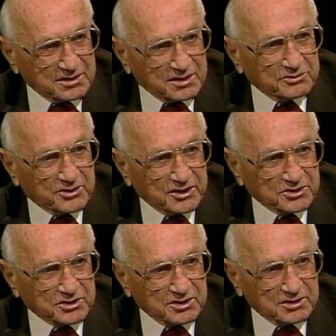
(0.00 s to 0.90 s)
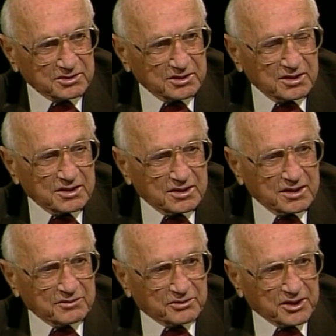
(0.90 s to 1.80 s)
inflation.
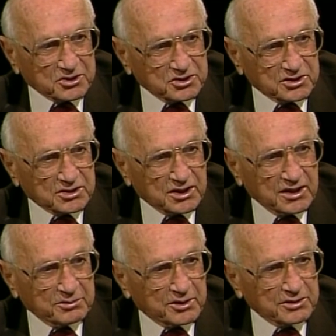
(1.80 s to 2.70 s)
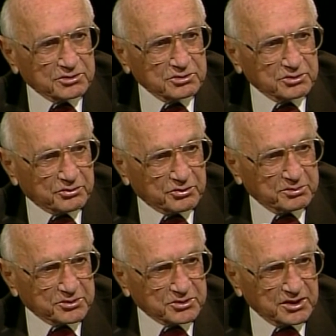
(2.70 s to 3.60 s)
Inflation has stayed around 2 or
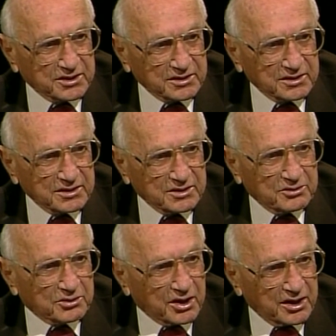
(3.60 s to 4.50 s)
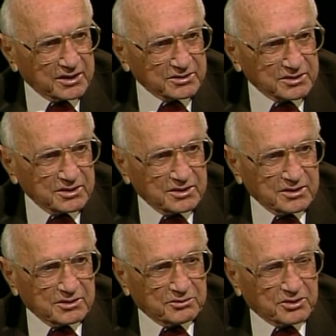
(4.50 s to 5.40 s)
3% or less
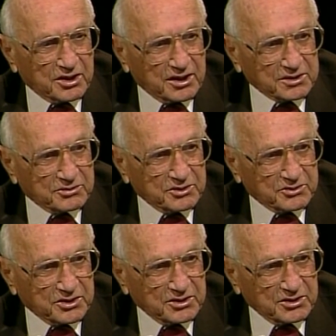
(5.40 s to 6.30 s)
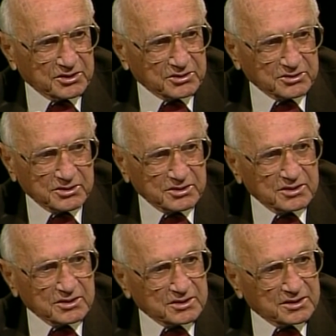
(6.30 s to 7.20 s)
for the last 15 years.
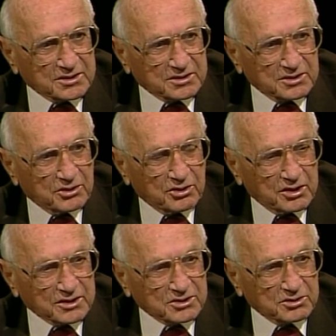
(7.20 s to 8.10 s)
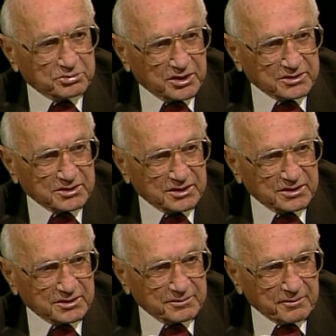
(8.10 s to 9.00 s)
It's unprecedented.